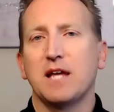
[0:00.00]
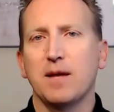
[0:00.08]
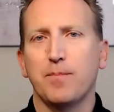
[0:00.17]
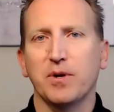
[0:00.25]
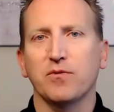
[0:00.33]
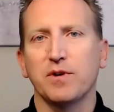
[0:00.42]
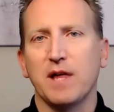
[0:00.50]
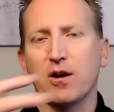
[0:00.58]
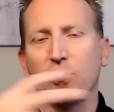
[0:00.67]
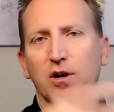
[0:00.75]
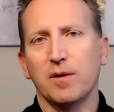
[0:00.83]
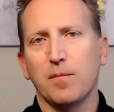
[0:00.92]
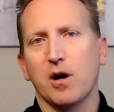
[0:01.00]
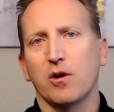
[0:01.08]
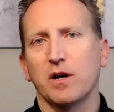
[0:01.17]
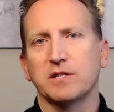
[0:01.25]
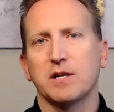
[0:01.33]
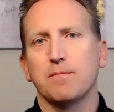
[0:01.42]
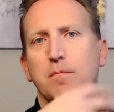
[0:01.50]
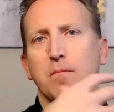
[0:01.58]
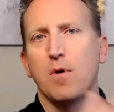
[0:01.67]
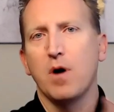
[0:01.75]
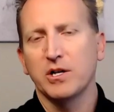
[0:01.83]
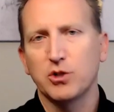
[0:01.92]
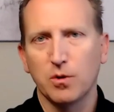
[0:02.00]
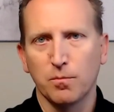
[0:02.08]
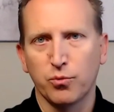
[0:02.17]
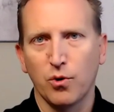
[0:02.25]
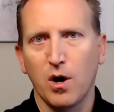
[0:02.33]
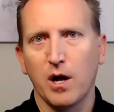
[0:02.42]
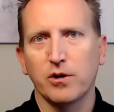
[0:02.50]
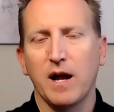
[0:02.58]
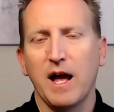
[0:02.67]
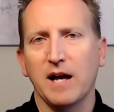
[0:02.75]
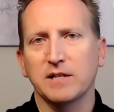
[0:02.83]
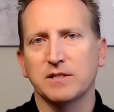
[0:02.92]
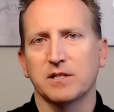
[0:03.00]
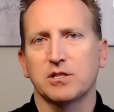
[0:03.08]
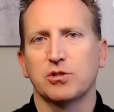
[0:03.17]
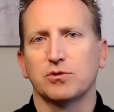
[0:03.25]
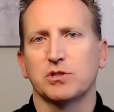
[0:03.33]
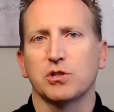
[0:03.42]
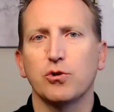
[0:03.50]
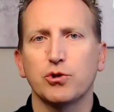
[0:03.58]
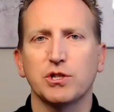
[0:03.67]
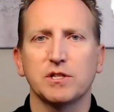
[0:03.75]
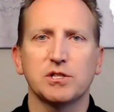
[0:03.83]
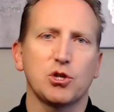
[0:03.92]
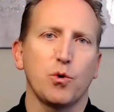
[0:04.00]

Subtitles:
Typically, that RIA model has a much broader access to solutions.